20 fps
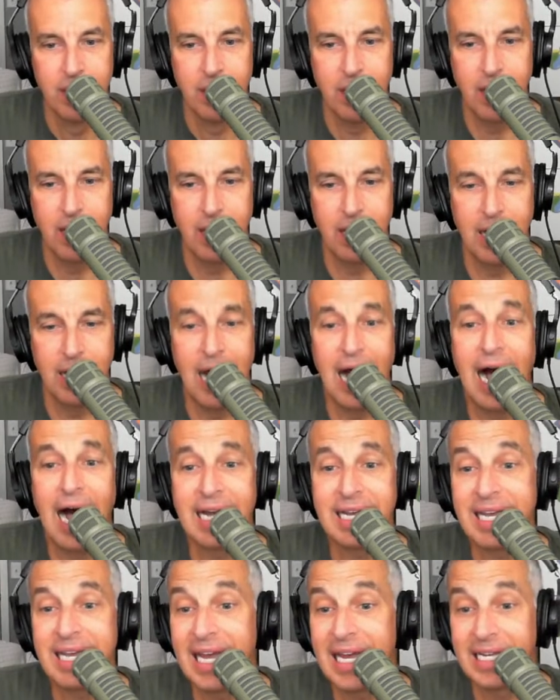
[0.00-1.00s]

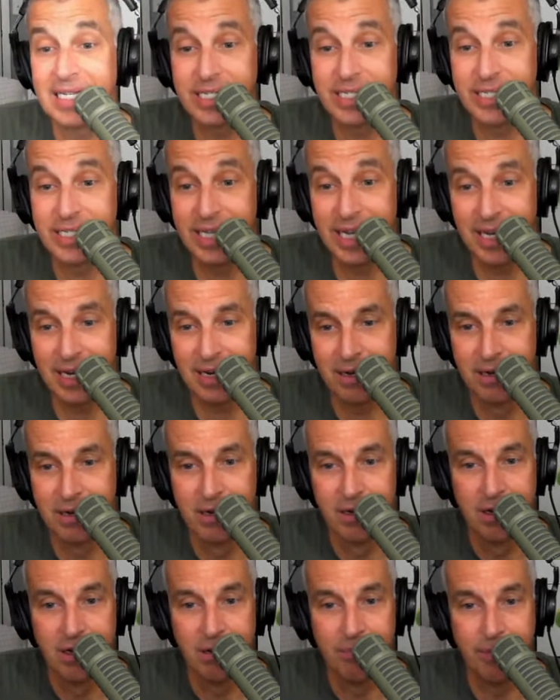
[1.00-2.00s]
I can't see it,
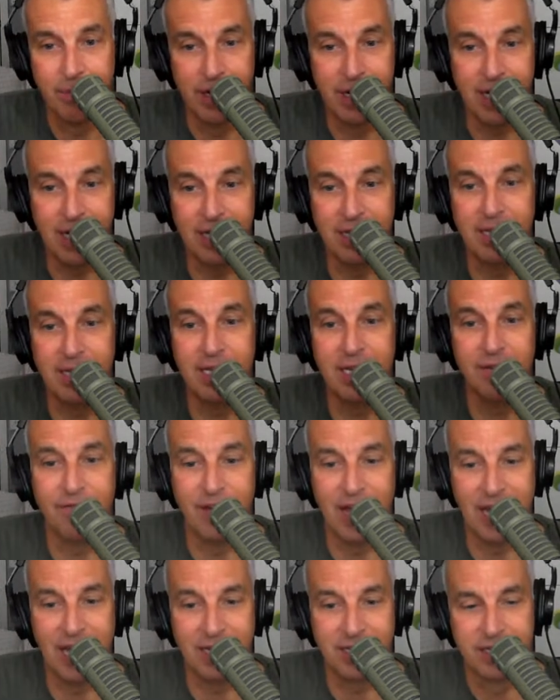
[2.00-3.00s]
but in the
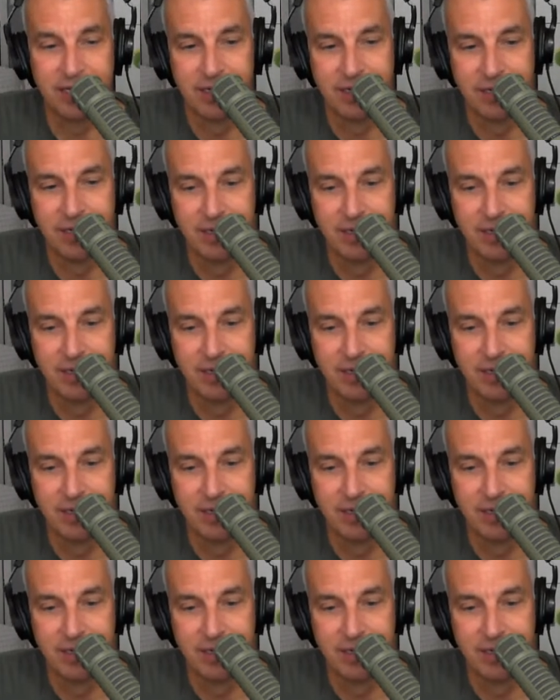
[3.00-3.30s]
event